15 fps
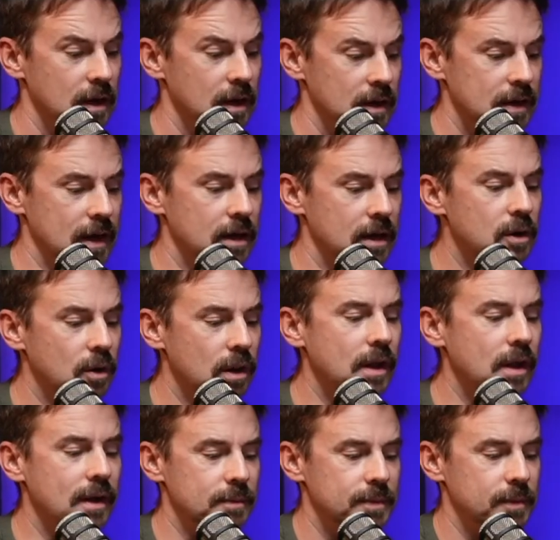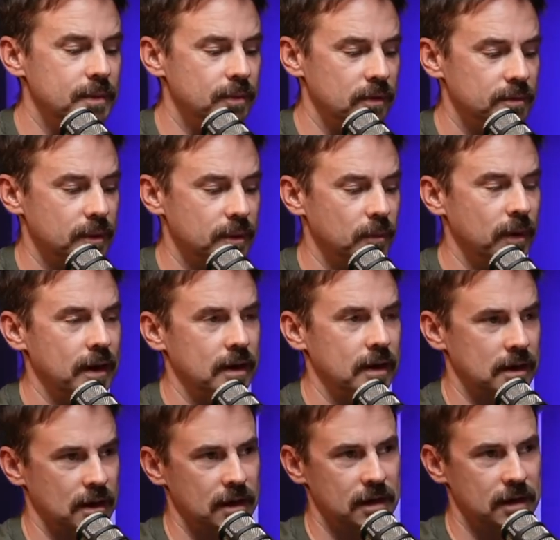Yeah, I know a lot of people have been waiting
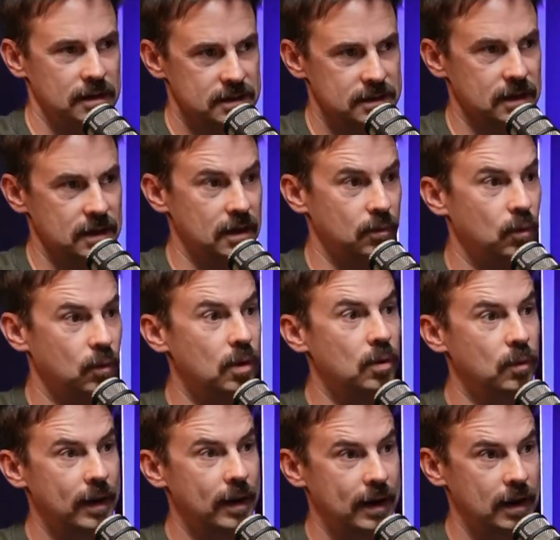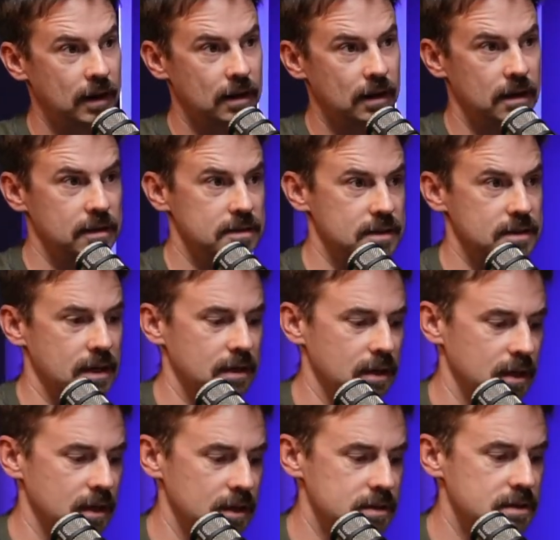kind of on the side. We're waiting on the
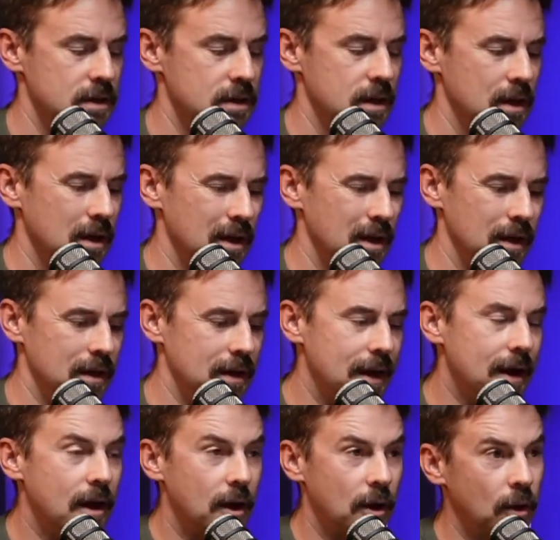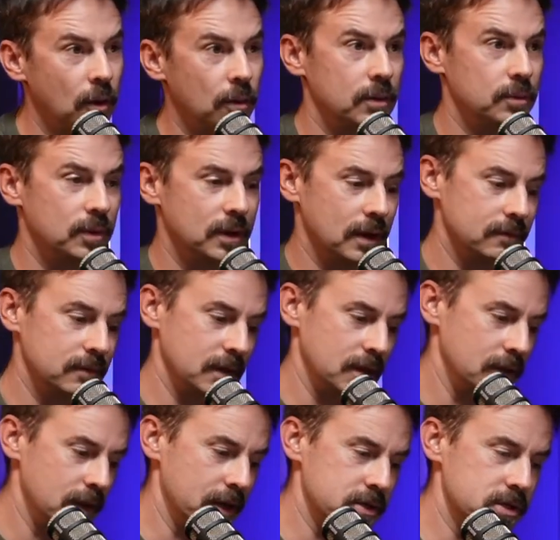sidelines. And now we have the
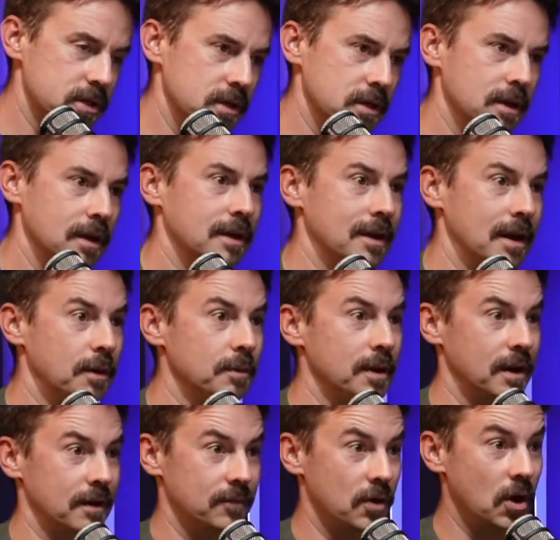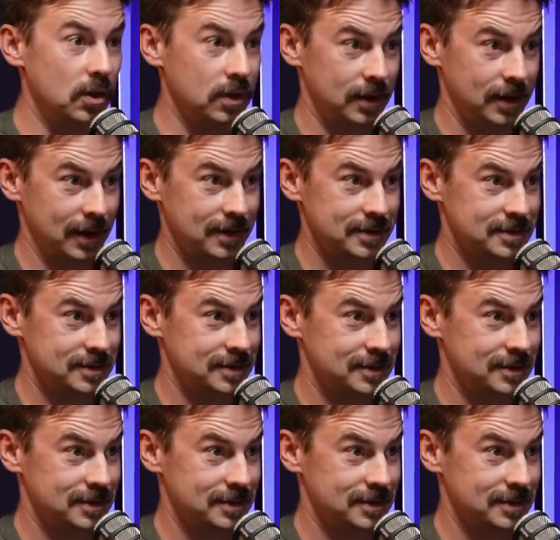election, and now we have holidays.